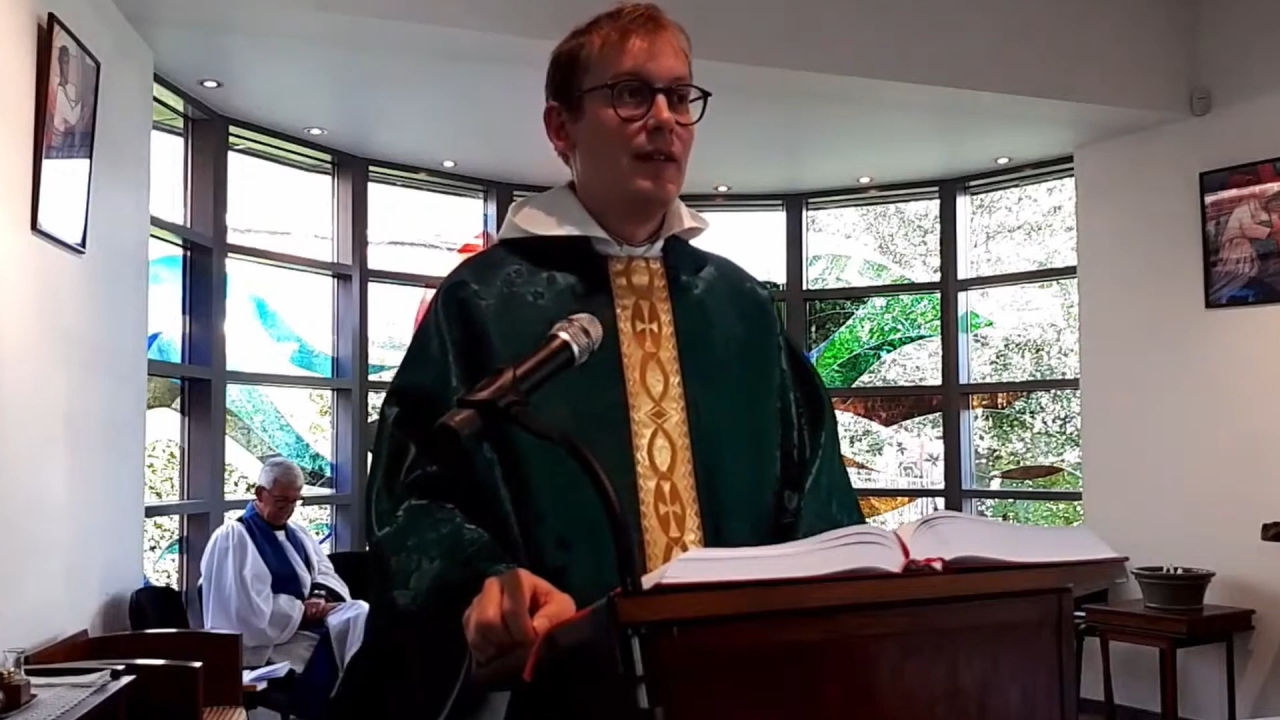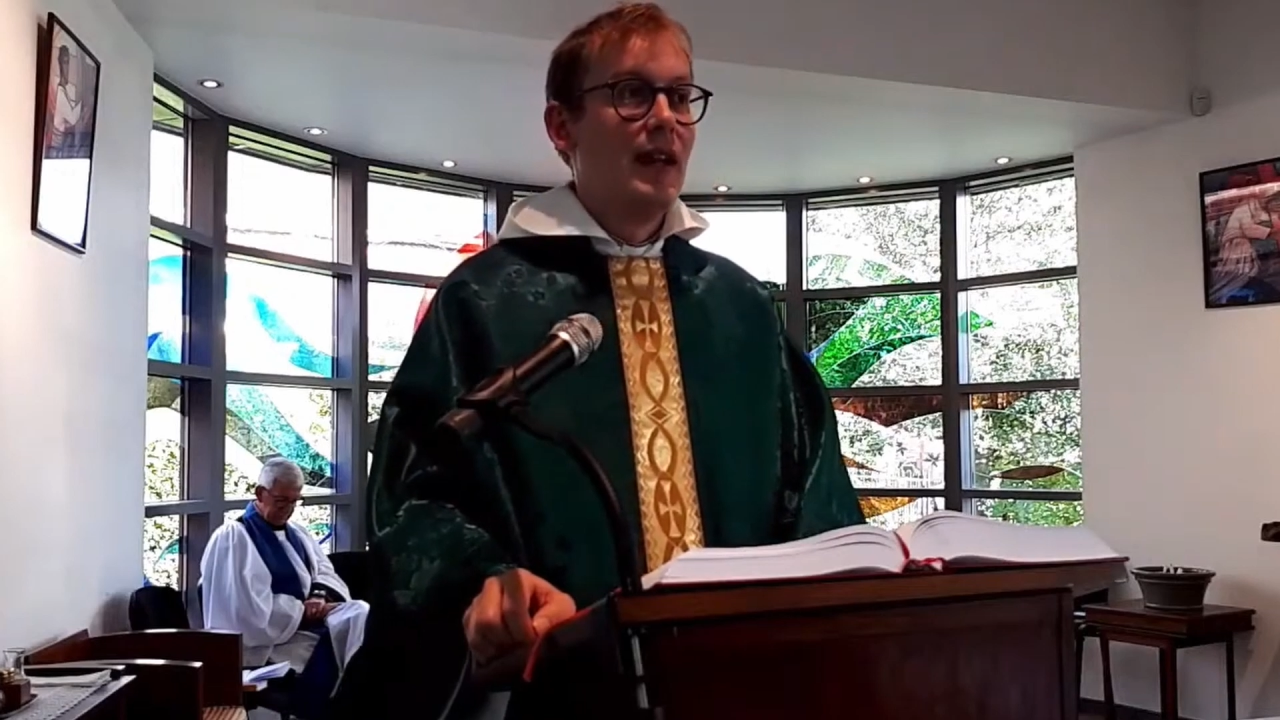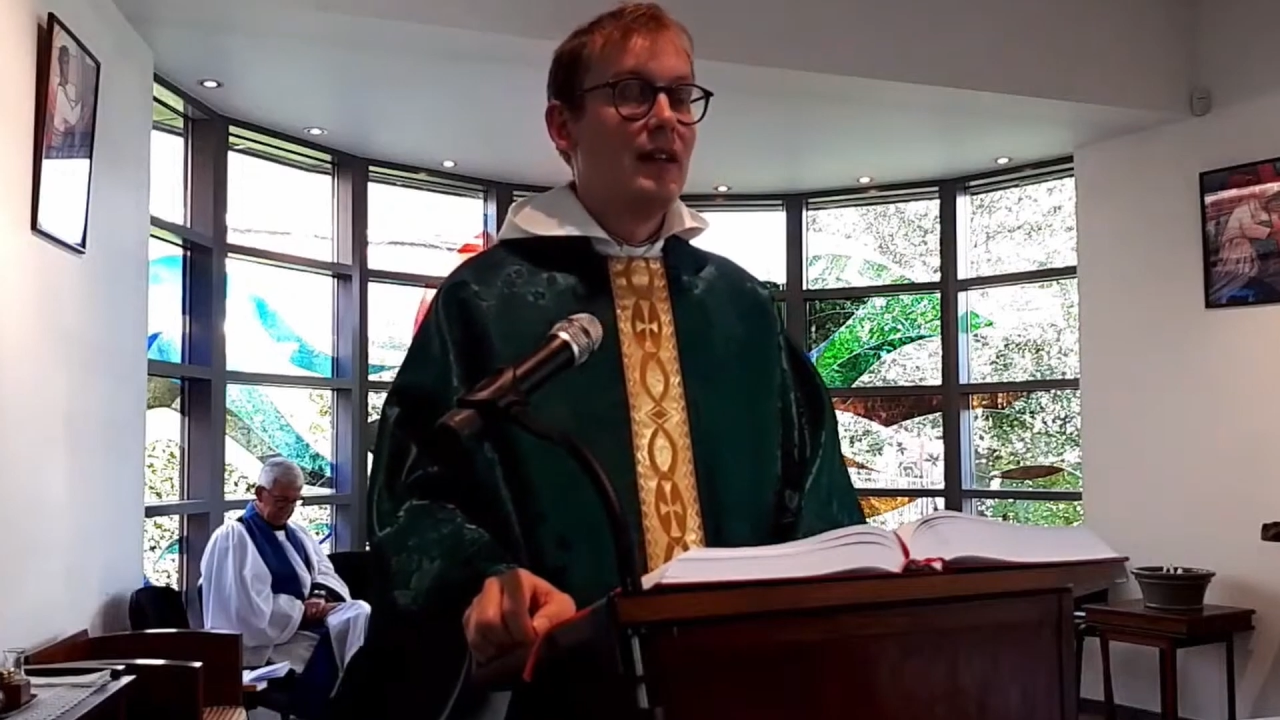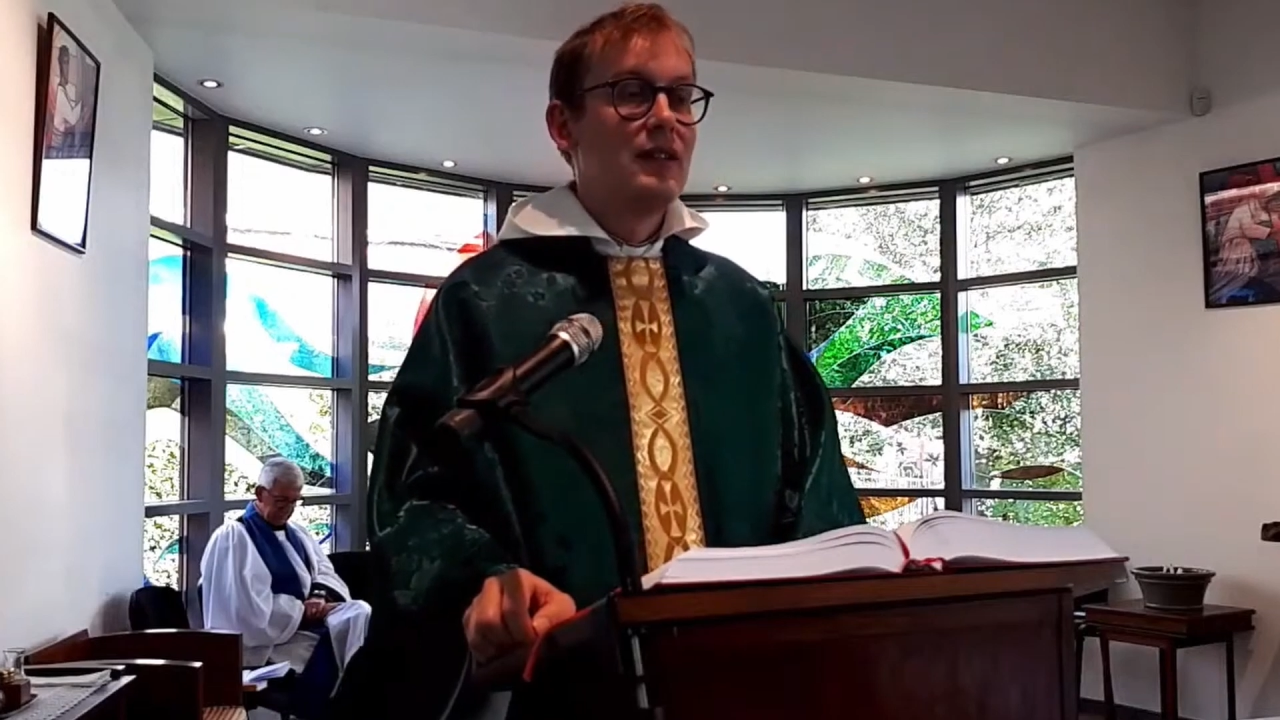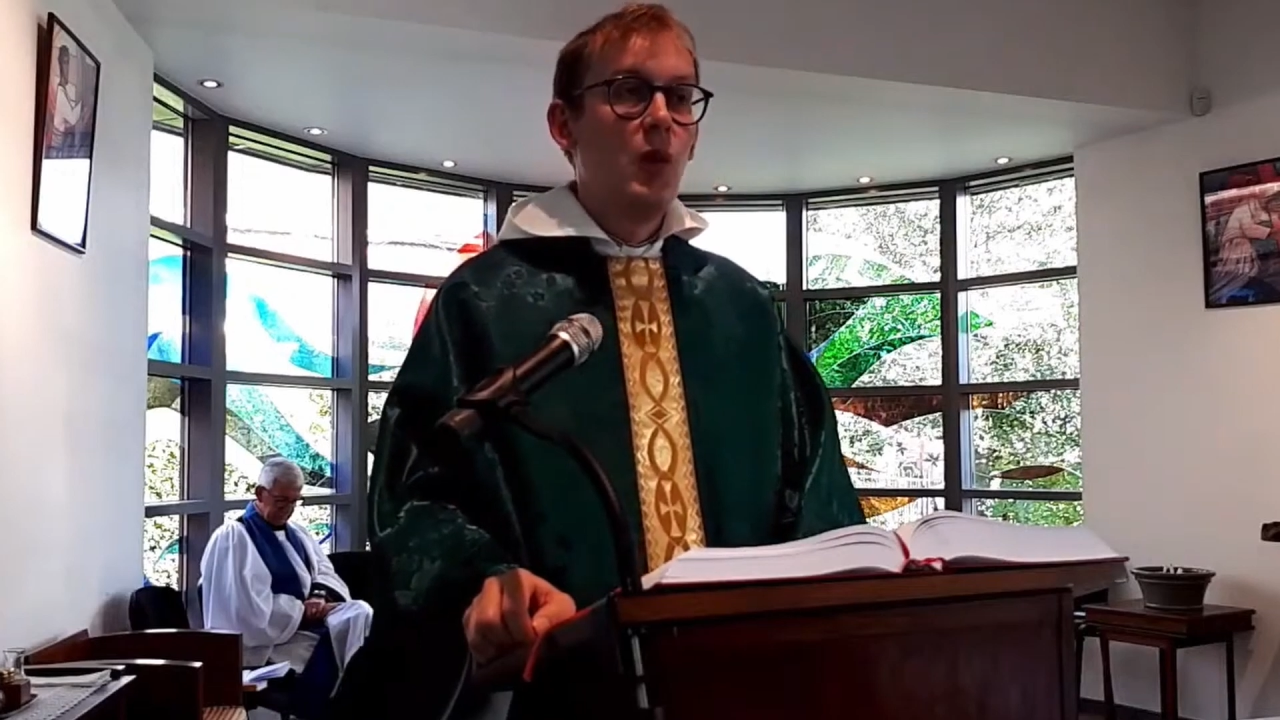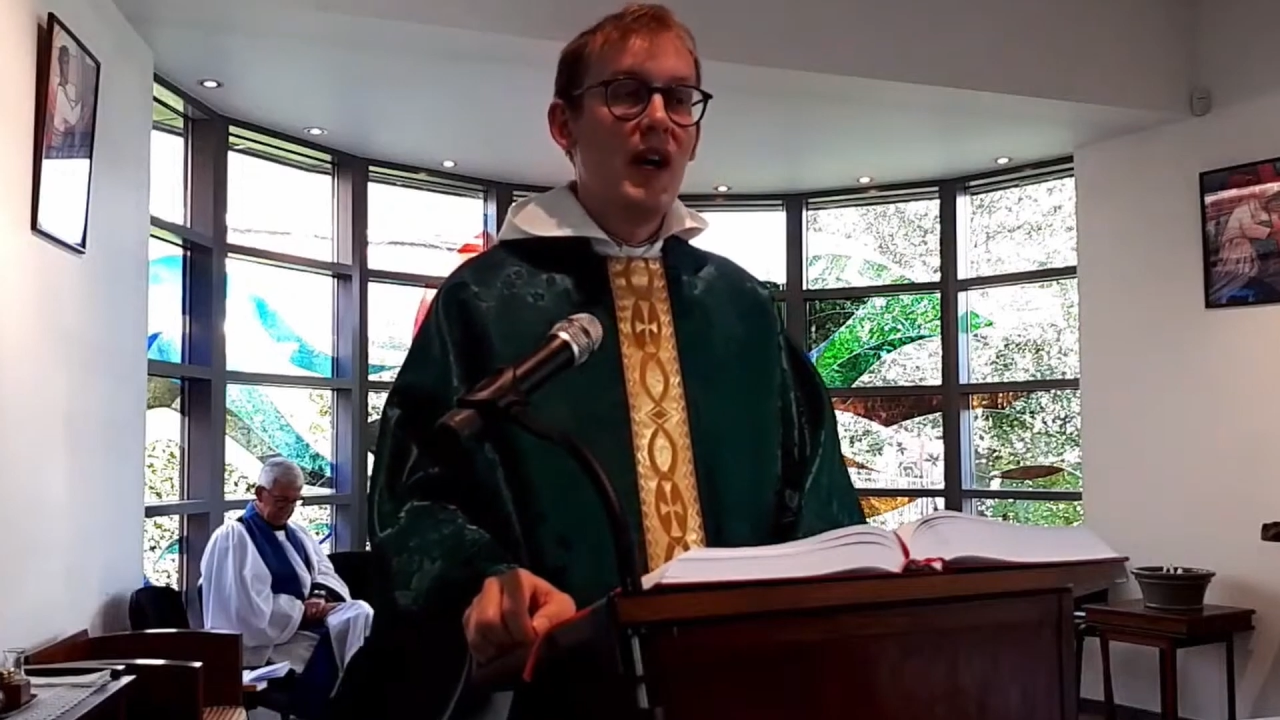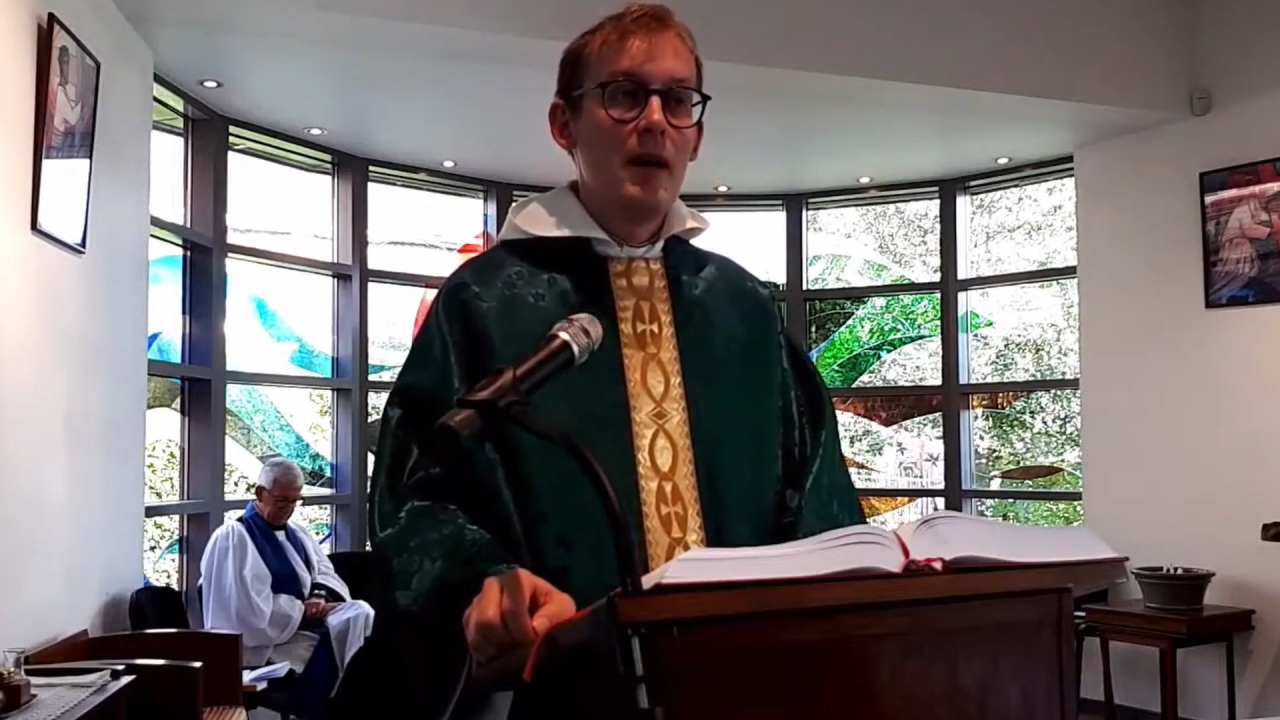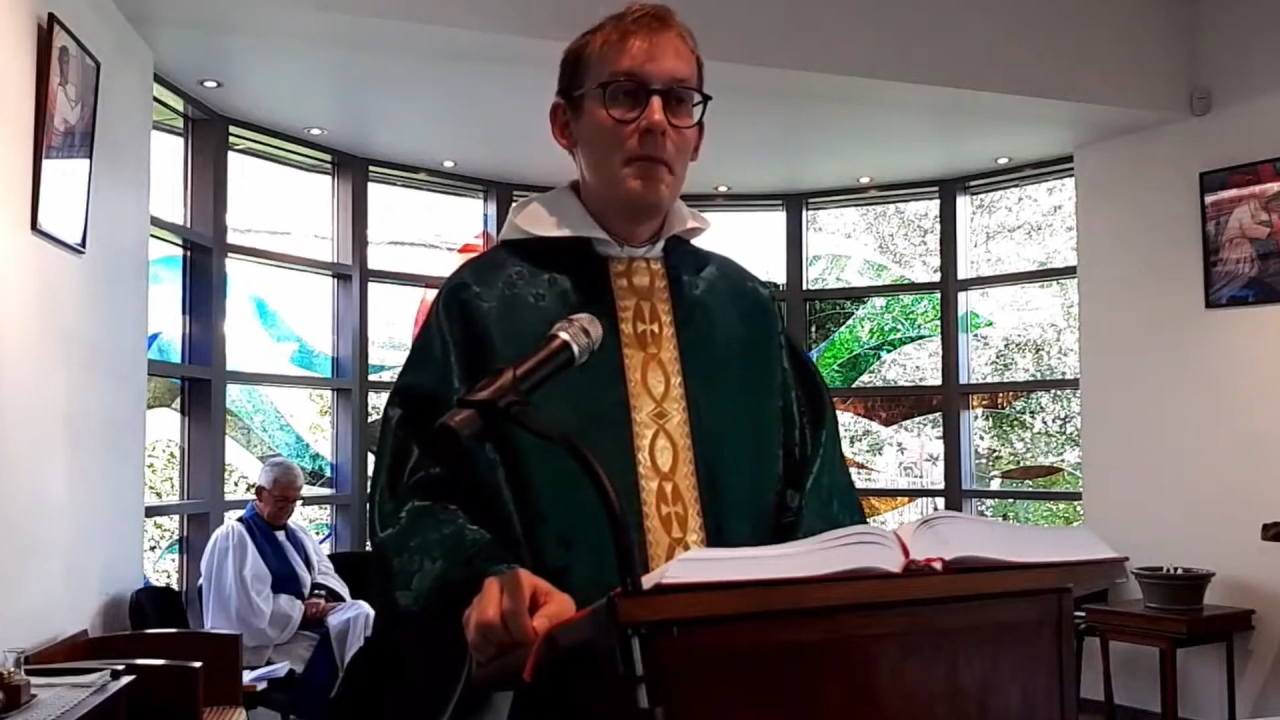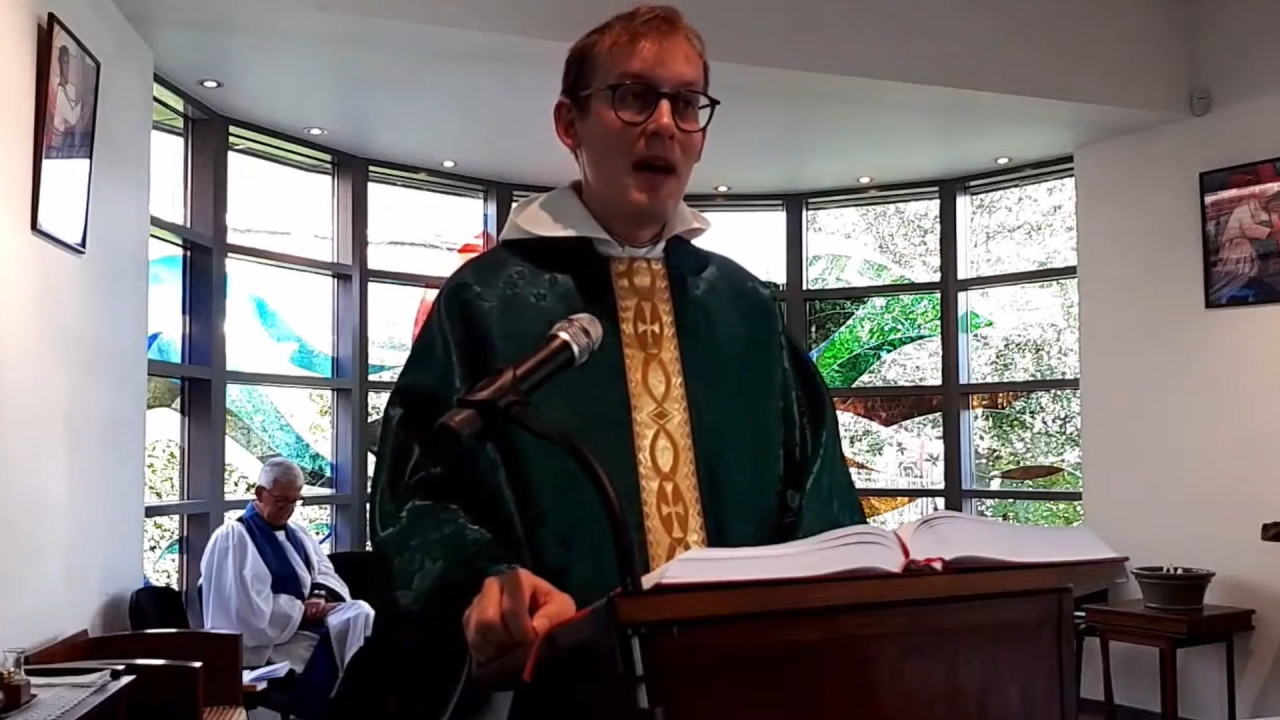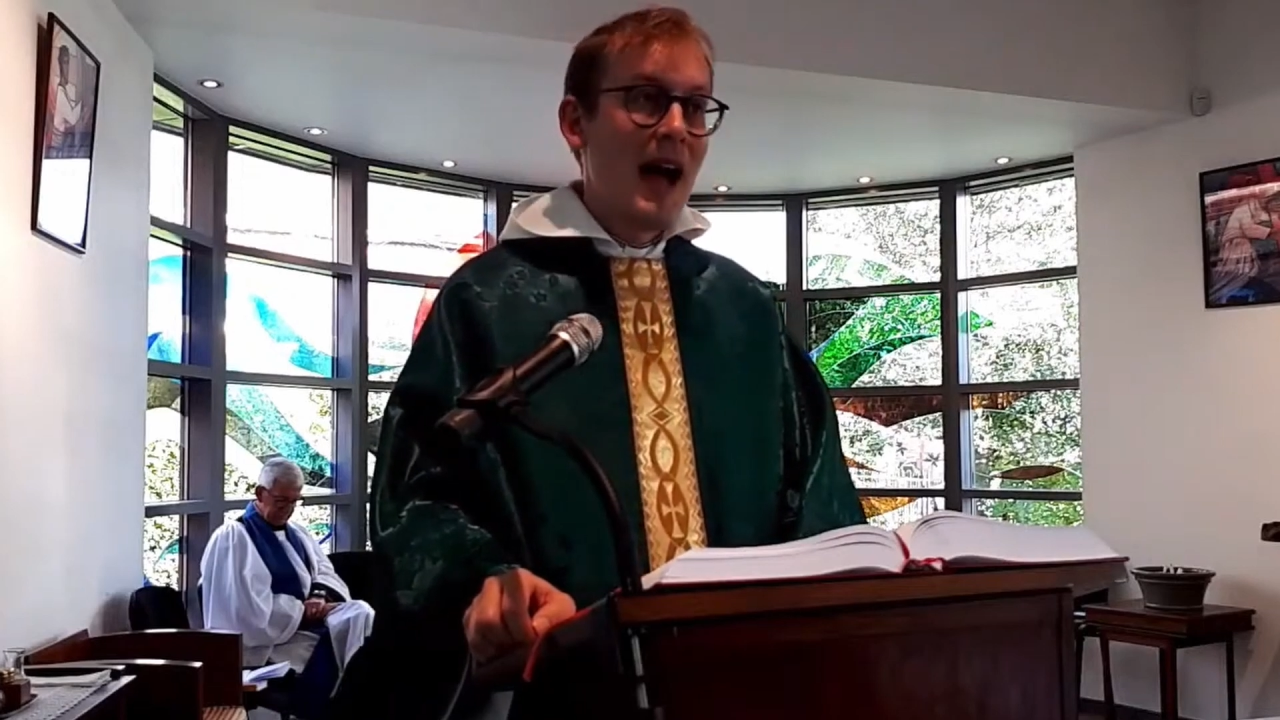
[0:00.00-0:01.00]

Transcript: that when a